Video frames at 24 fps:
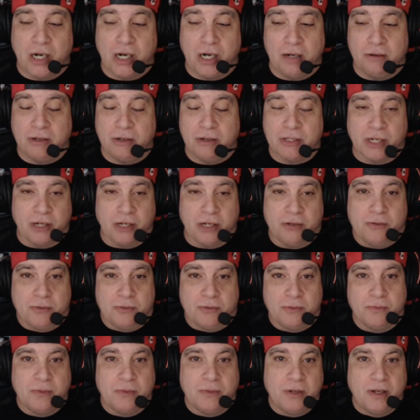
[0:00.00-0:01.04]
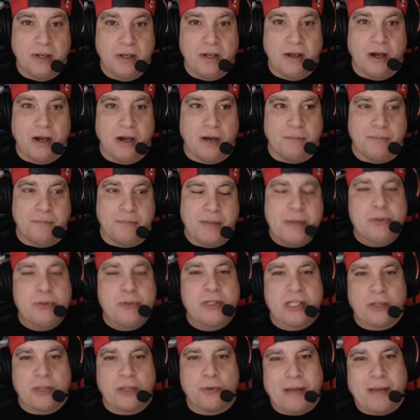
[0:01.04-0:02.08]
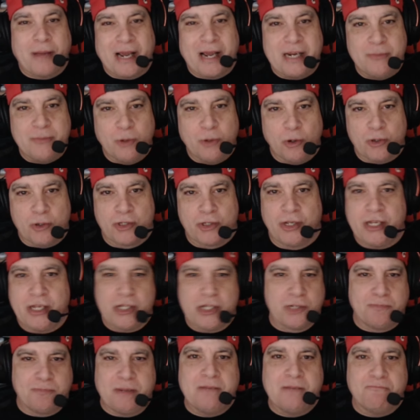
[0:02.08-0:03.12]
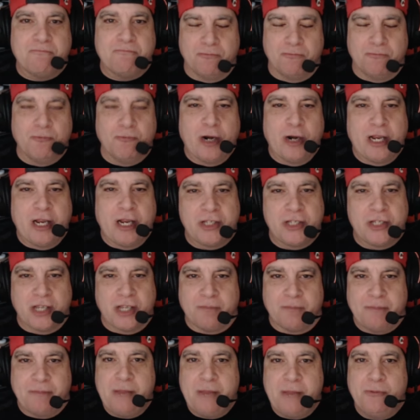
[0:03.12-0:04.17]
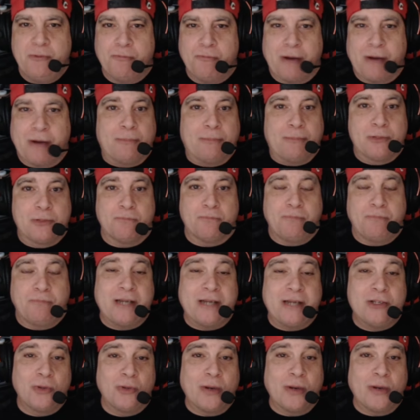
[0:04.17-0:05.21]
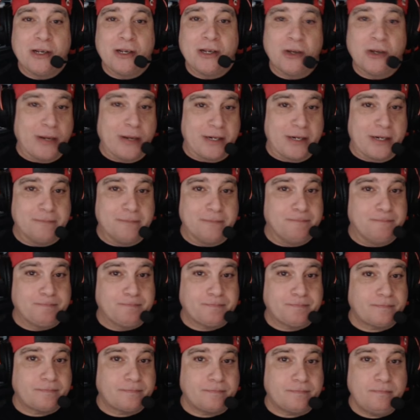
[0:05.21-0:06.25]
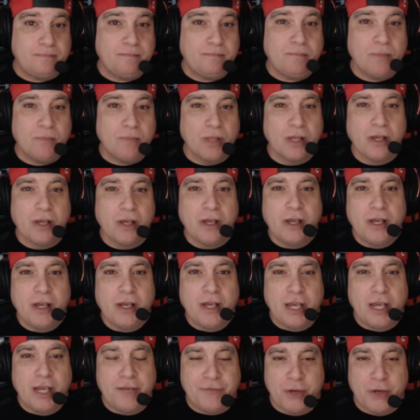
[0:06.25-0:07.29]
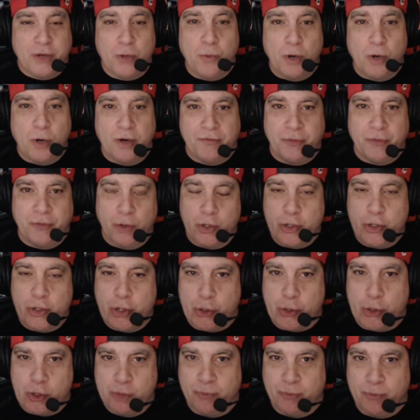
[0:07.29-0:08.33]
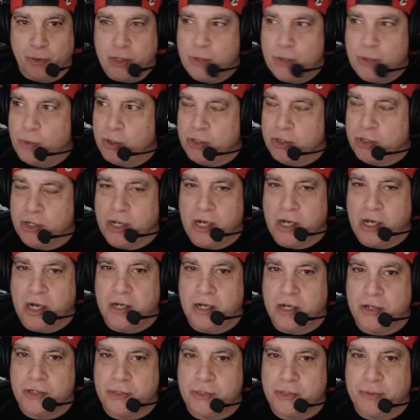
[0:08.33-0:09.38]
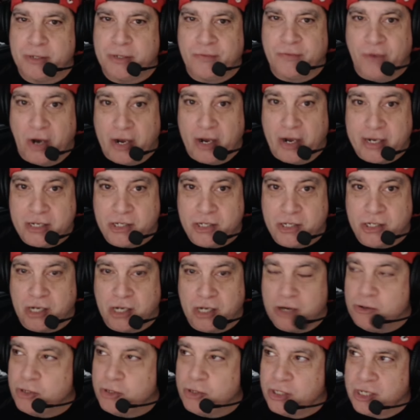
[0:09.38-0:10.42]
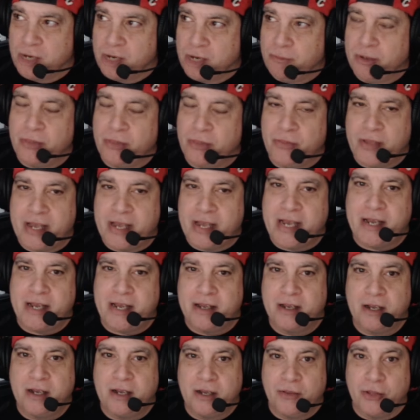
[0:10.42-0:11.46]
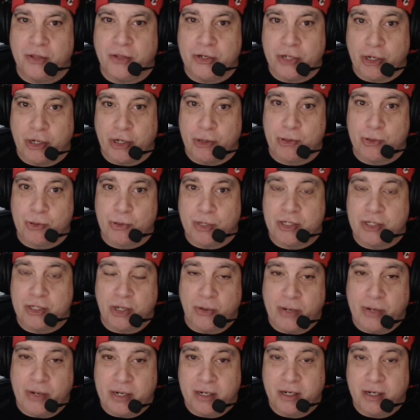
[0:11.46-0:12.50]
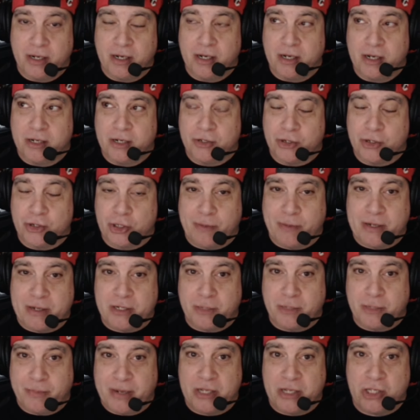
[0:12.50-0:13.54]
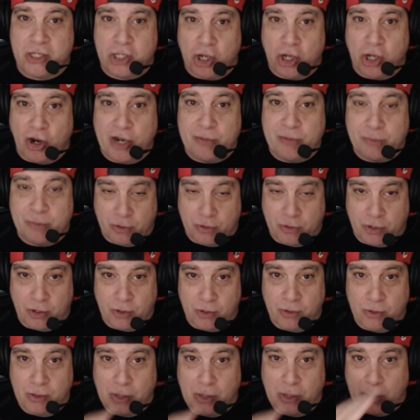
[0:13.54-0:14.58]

I don't know. People said they would pay more, so let's be realistic. People perhaps pay 20 quid. If you're a noob or you want some advice, so someone there that knows what they're doing, to spend a bit of time with you,